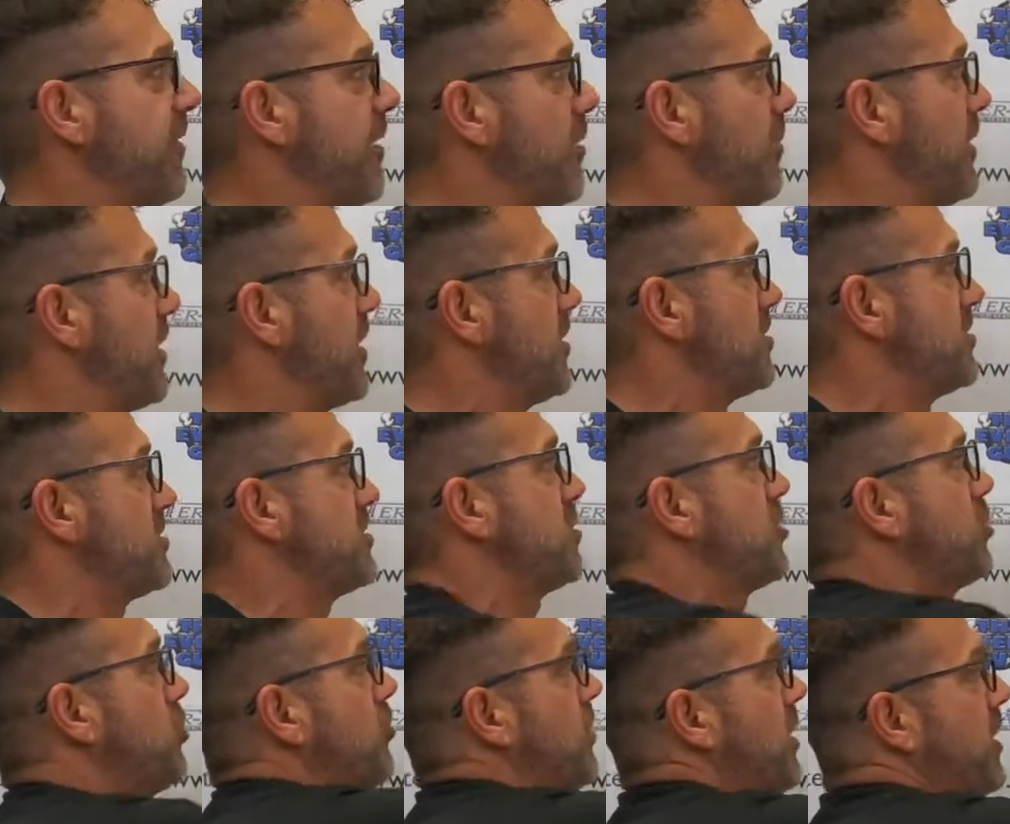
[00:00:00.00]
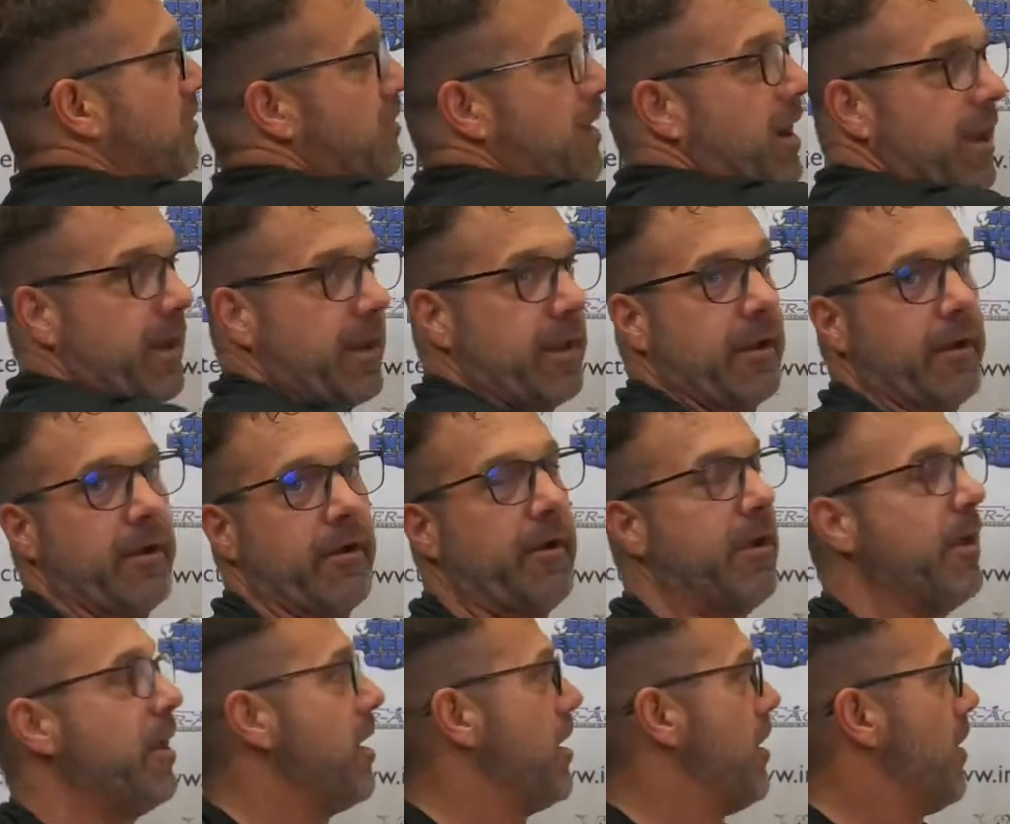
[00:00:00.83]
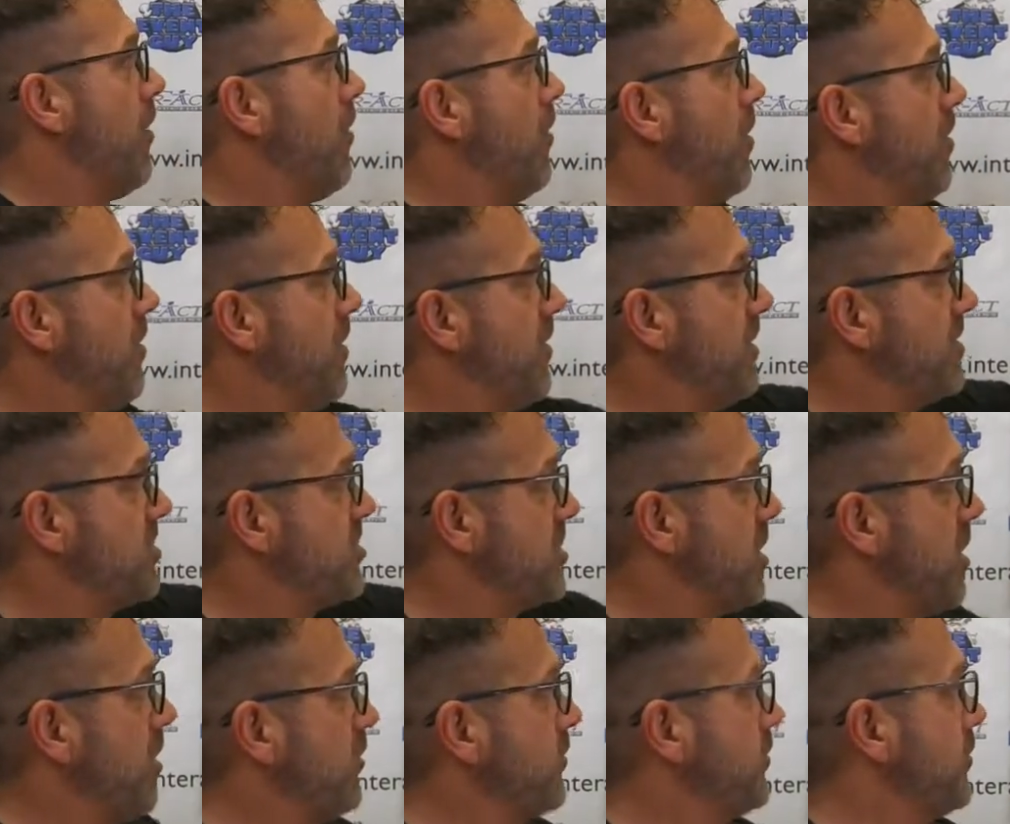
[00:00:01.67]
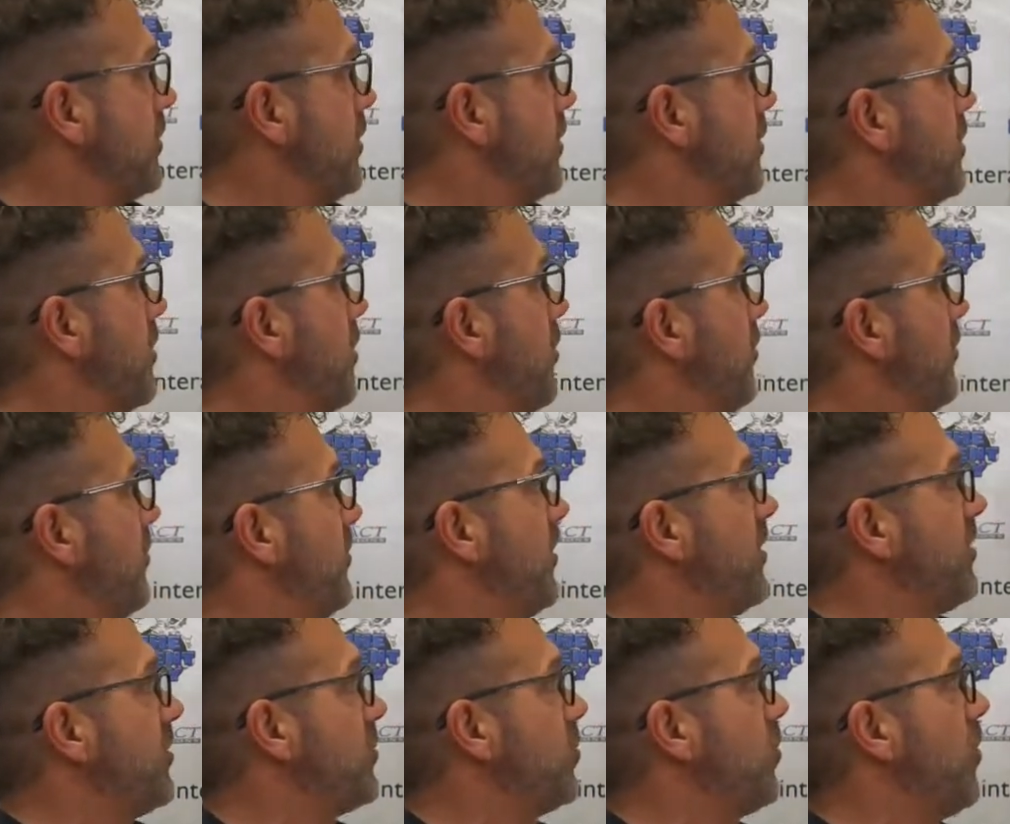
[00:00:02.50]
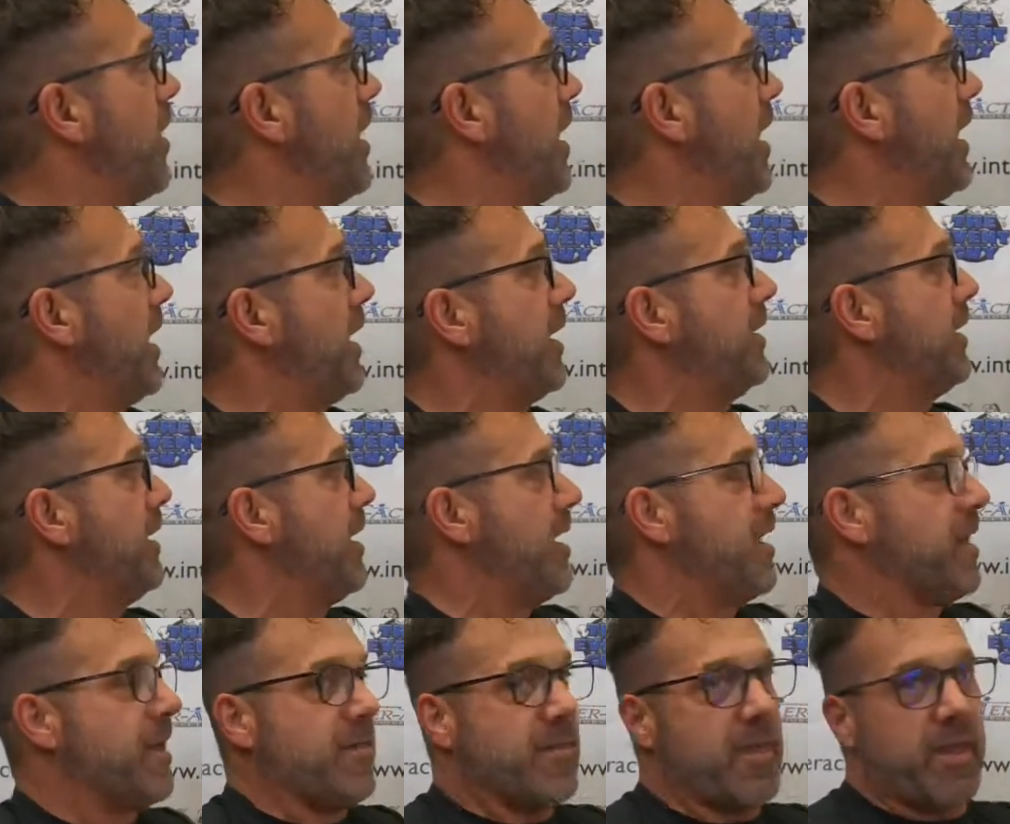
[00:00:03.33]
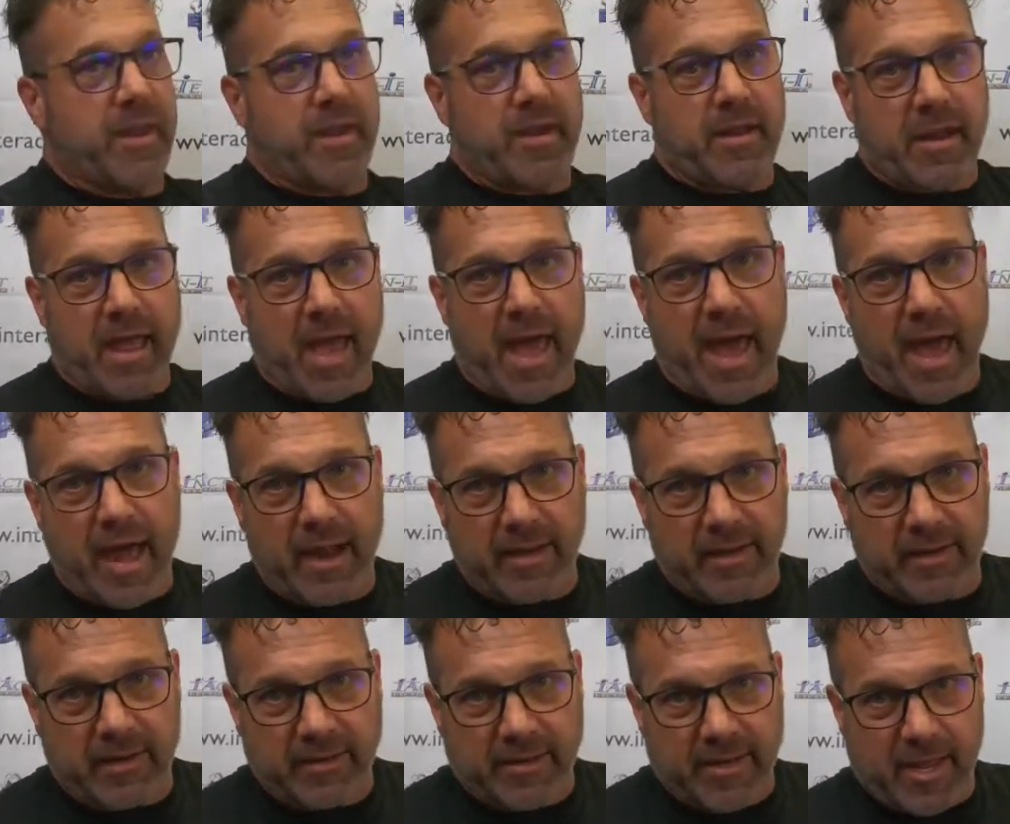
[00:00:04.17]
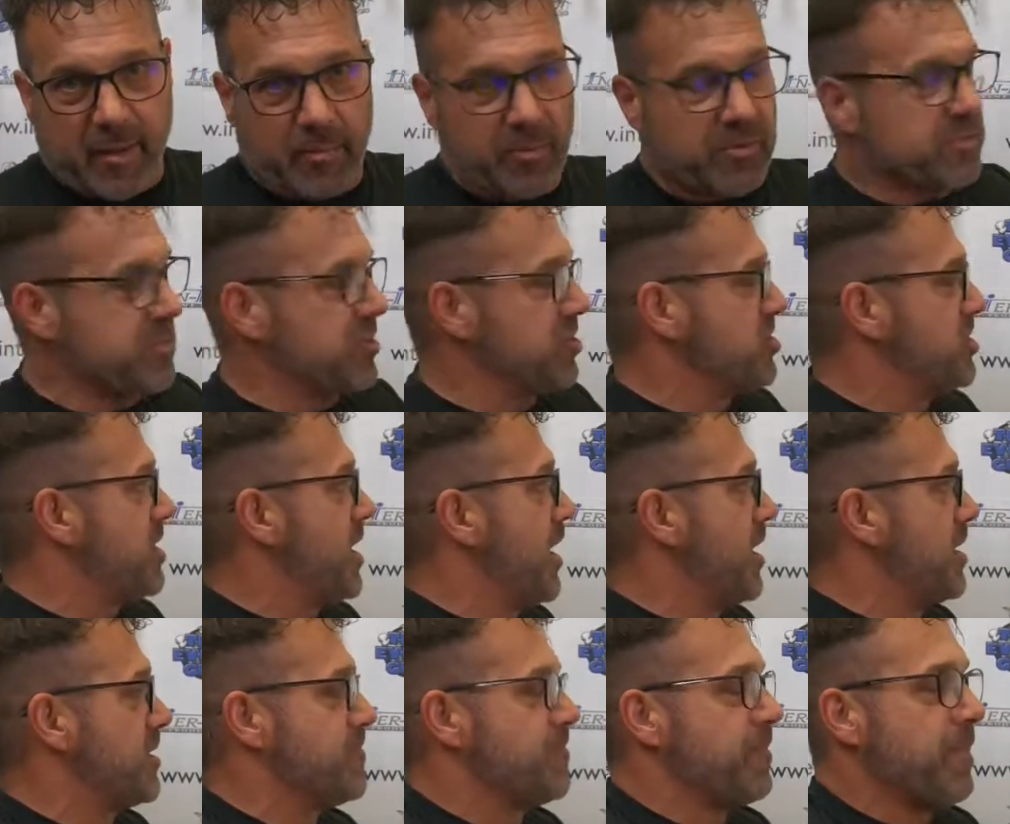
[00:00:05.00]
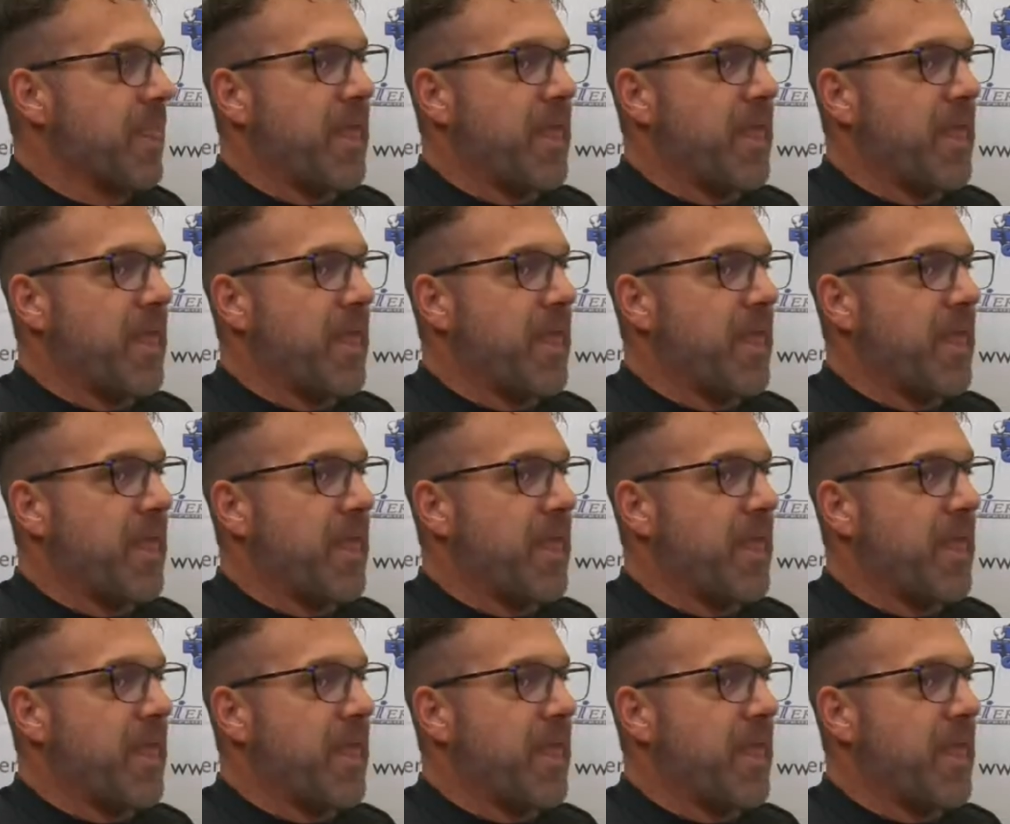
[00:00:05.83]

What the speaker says: here because there's a tree right here, or the shelter goes this way and they didn't add any tables and chairs.